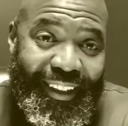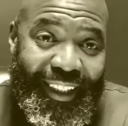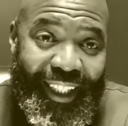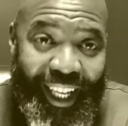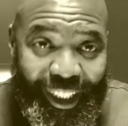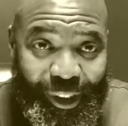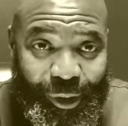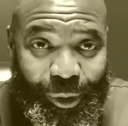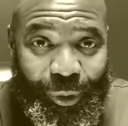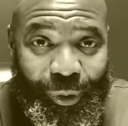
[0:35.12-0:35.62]

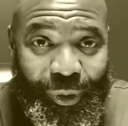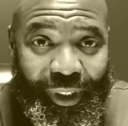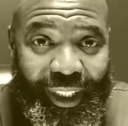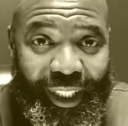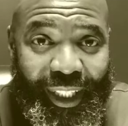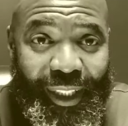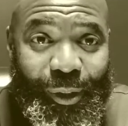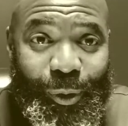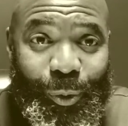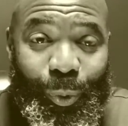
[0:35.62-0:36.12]
That truth
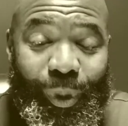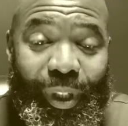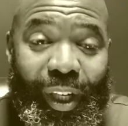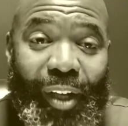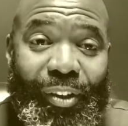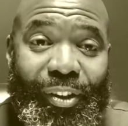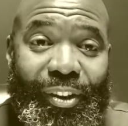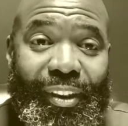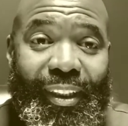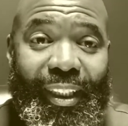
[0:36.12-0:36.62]
is we
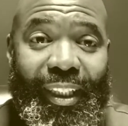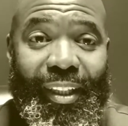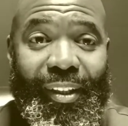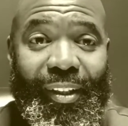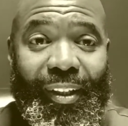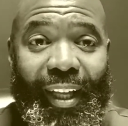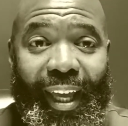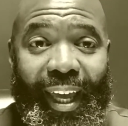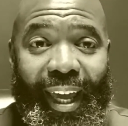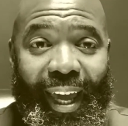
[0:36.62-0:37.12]
are
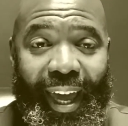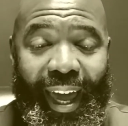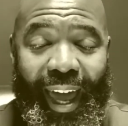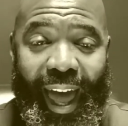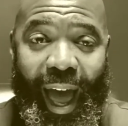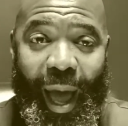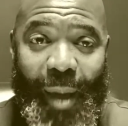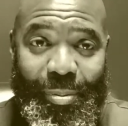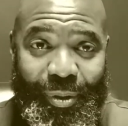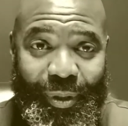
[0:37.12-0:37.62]
still
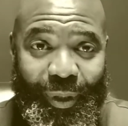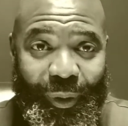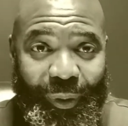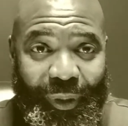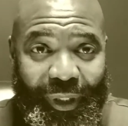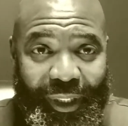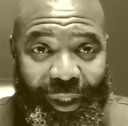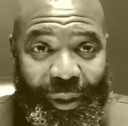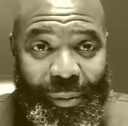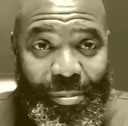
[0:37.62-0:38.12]

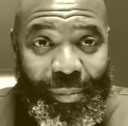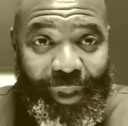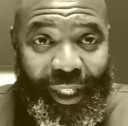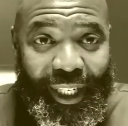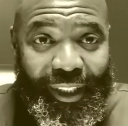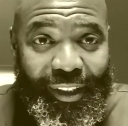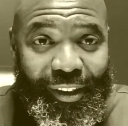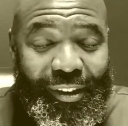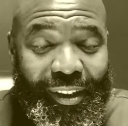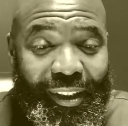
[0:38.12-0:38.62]
absolutely
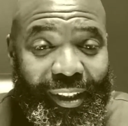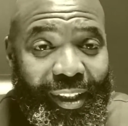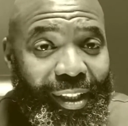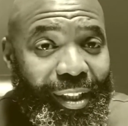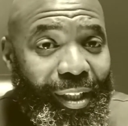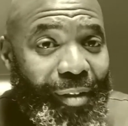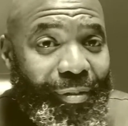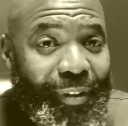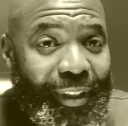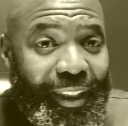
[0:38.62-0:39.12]
committed to
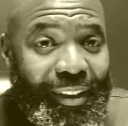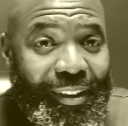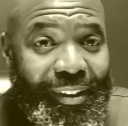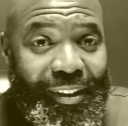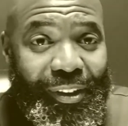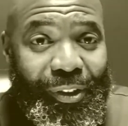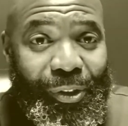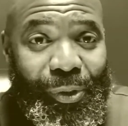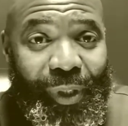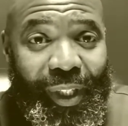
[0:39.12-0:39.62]
covenant
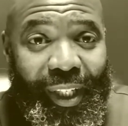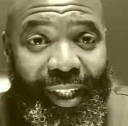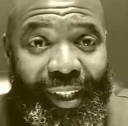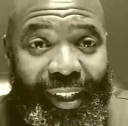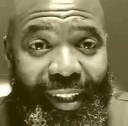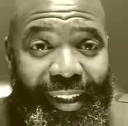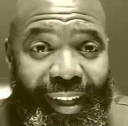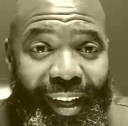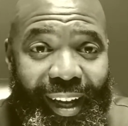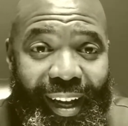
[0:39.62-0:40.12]
to
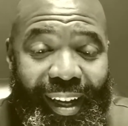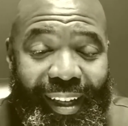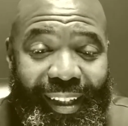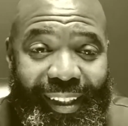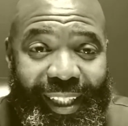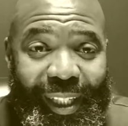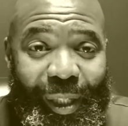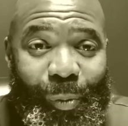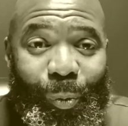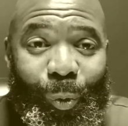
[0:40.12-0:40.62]

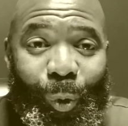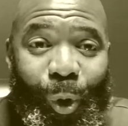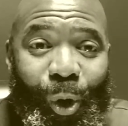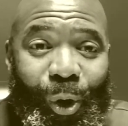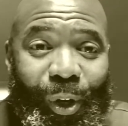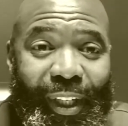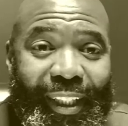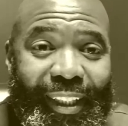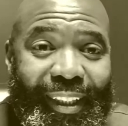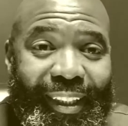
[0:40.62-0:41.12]
keep
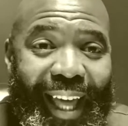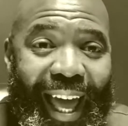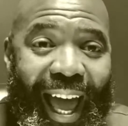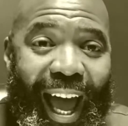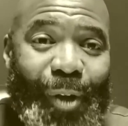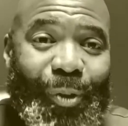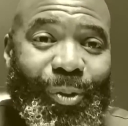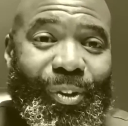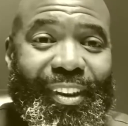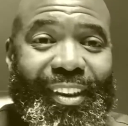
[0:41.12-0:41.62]
walking
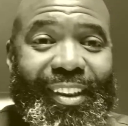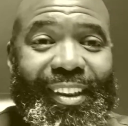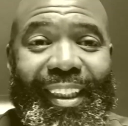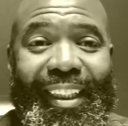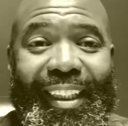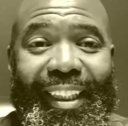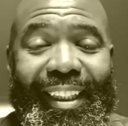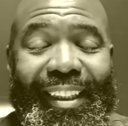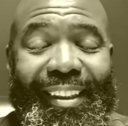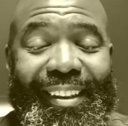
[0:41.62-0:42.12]
out
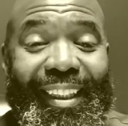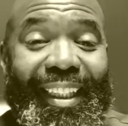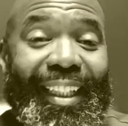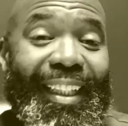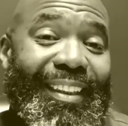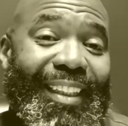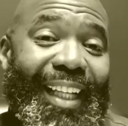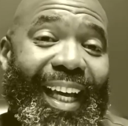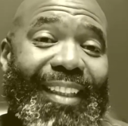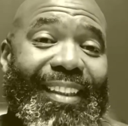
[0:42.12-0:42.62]
these
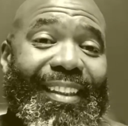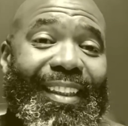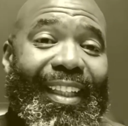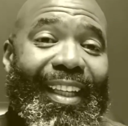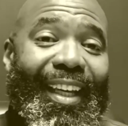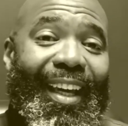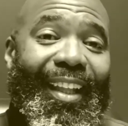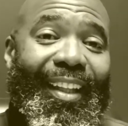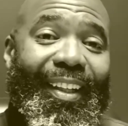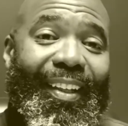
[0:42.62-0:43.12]
things out
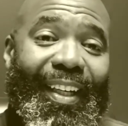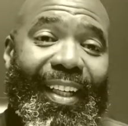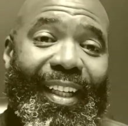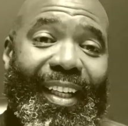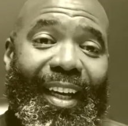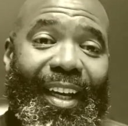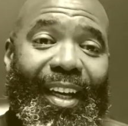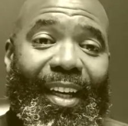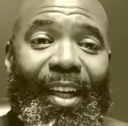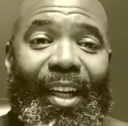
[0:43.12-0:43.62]
together
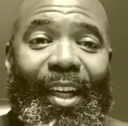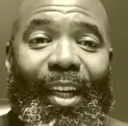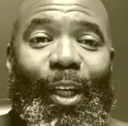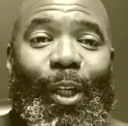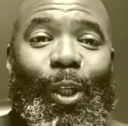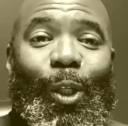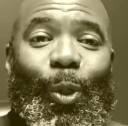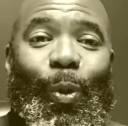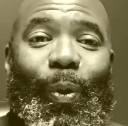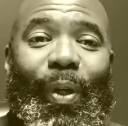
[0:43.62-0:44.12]
and
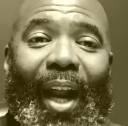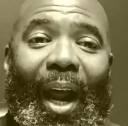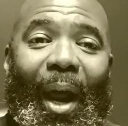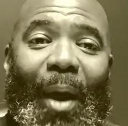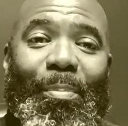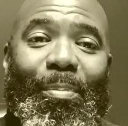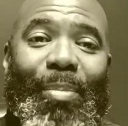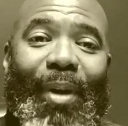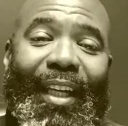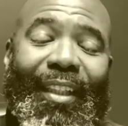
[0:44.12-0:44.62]
doing our
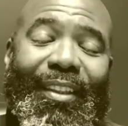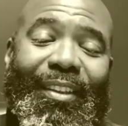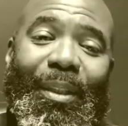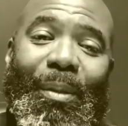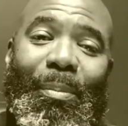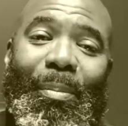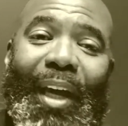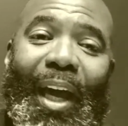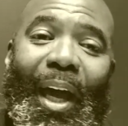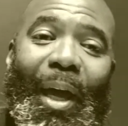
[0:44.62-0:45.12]
best
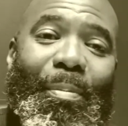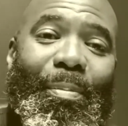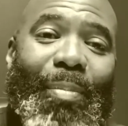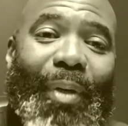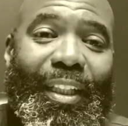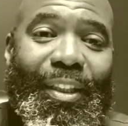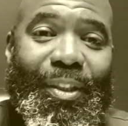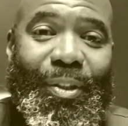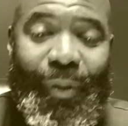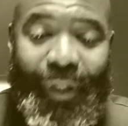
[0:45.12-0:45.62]
to be our
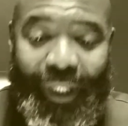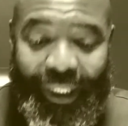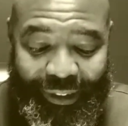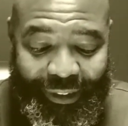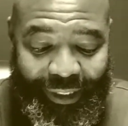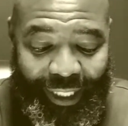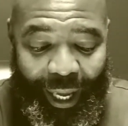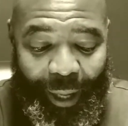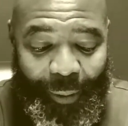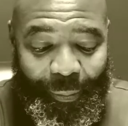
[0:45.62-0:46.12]
best during this
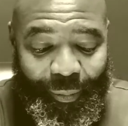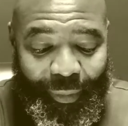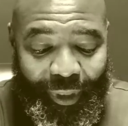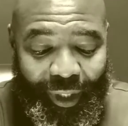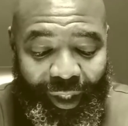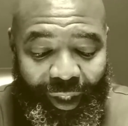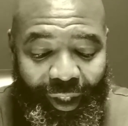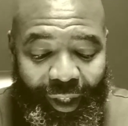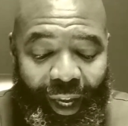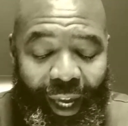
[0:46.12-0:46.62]
time.
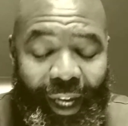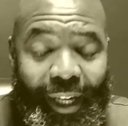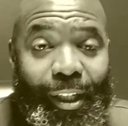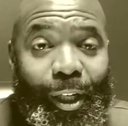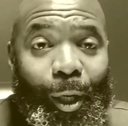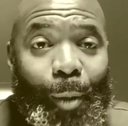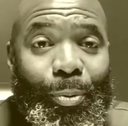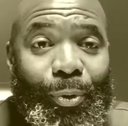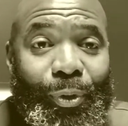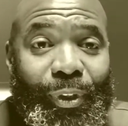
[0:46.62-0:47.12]
Hey, a
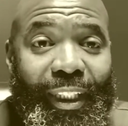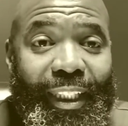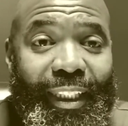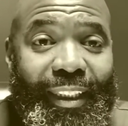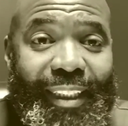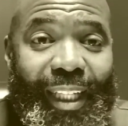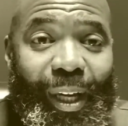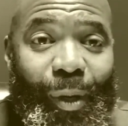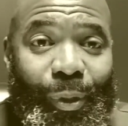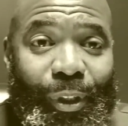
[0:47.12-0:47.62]
couple
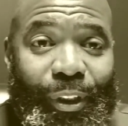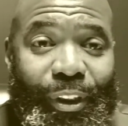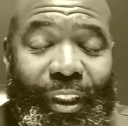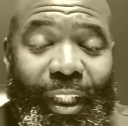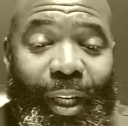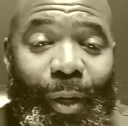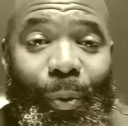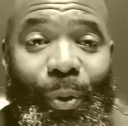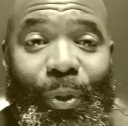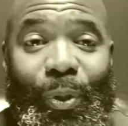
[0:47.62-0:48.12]
things I want to
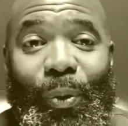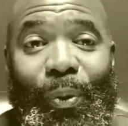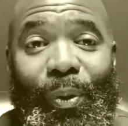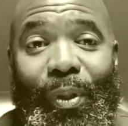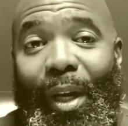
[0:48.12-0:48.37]
share with you.